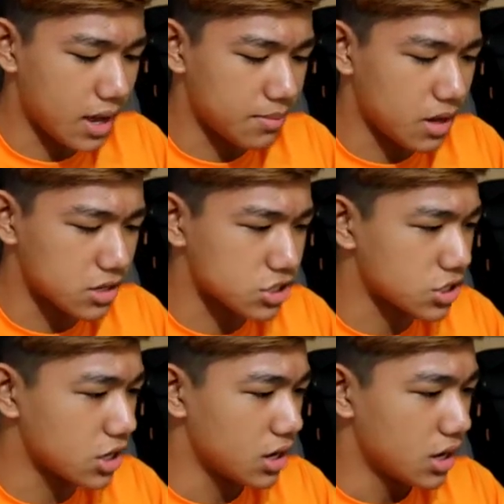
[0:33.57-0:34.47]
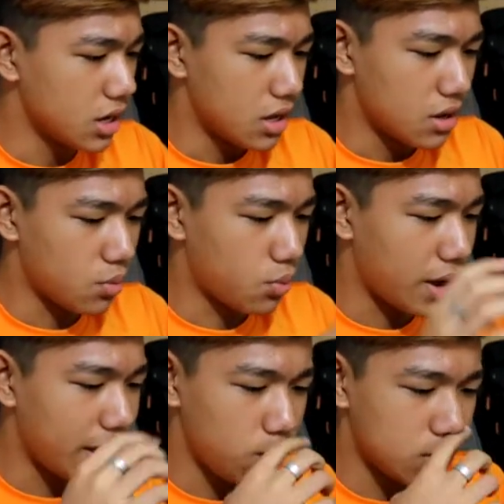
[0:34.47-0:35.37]
I'm not sure
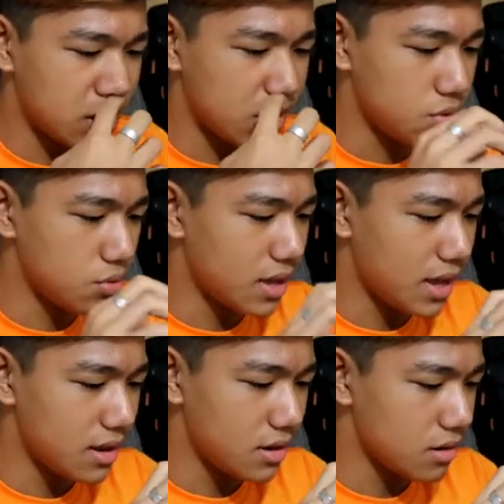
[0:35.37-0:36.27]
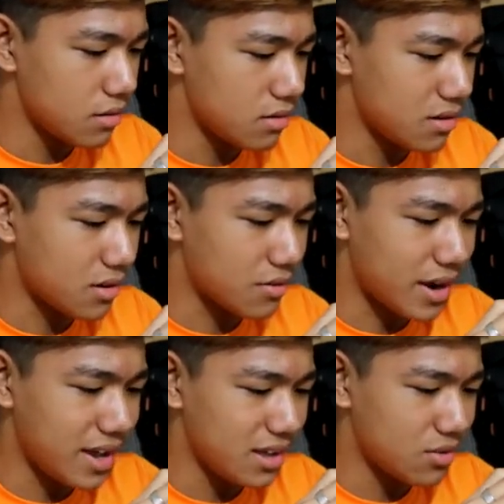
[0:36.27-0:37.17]
why would he do that,
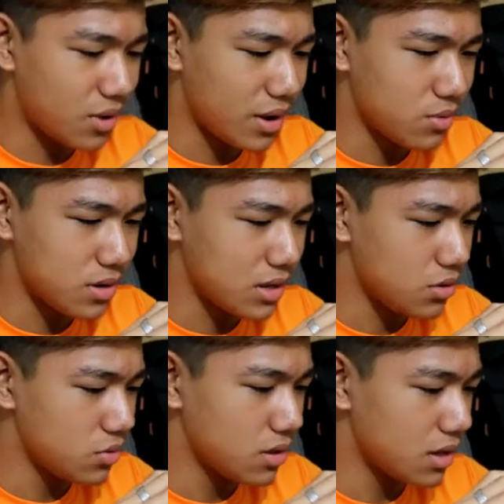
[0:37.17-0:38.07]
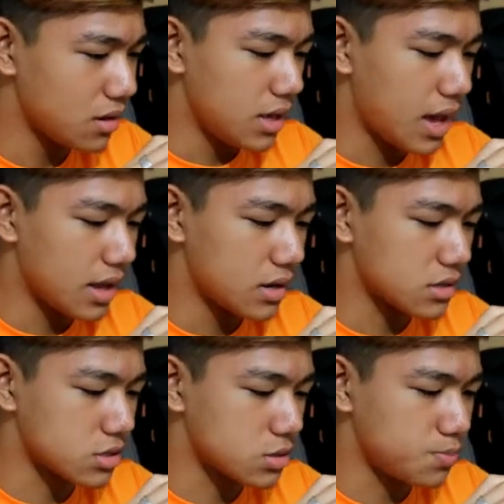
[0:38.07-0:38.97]
right? Why would he do that? He had a
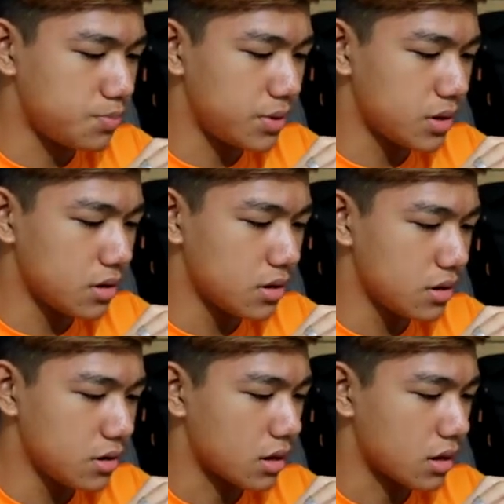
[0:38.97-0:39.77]
spear.